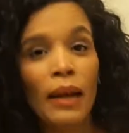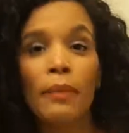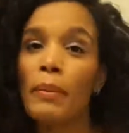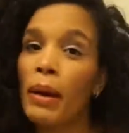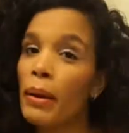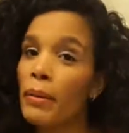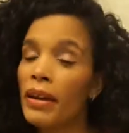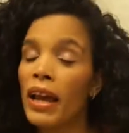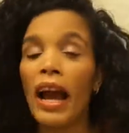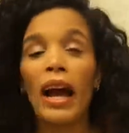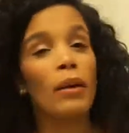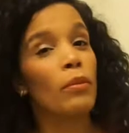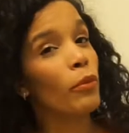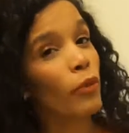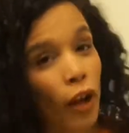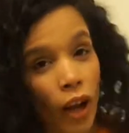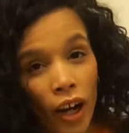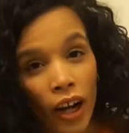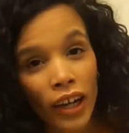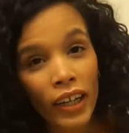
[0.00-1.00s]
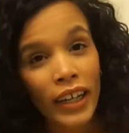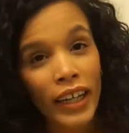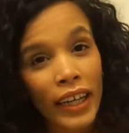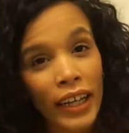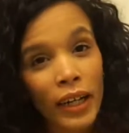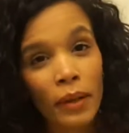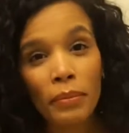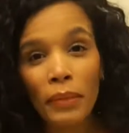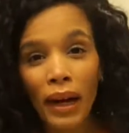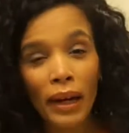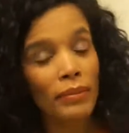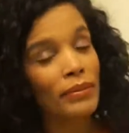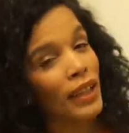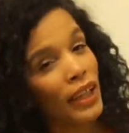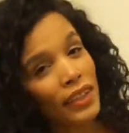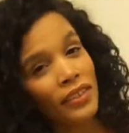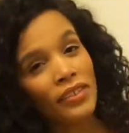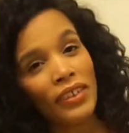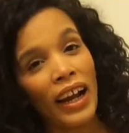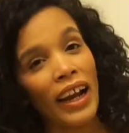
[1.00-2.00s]
Maybe I'm wrong here, but I'm
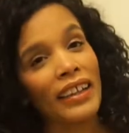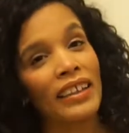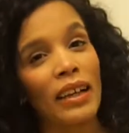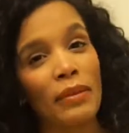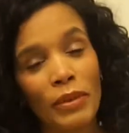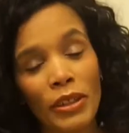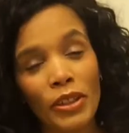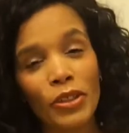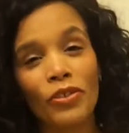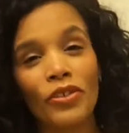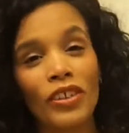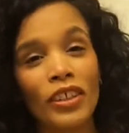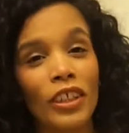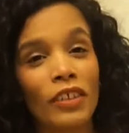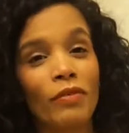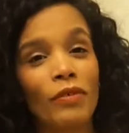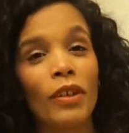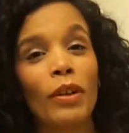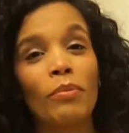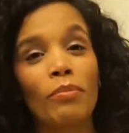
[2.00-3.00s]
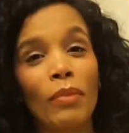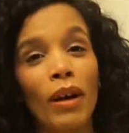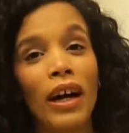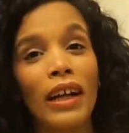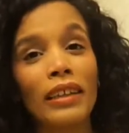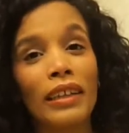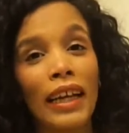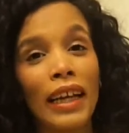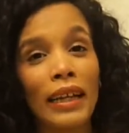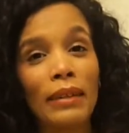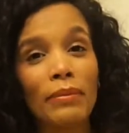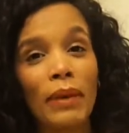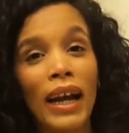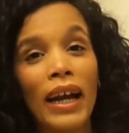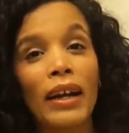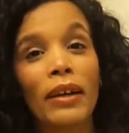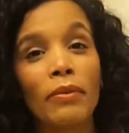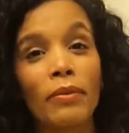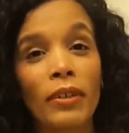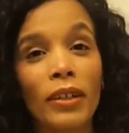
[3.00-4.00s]
telling you guys I've been using this for a month and
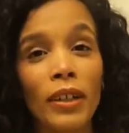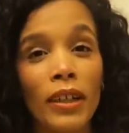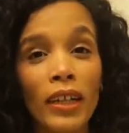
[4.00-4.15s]
I'm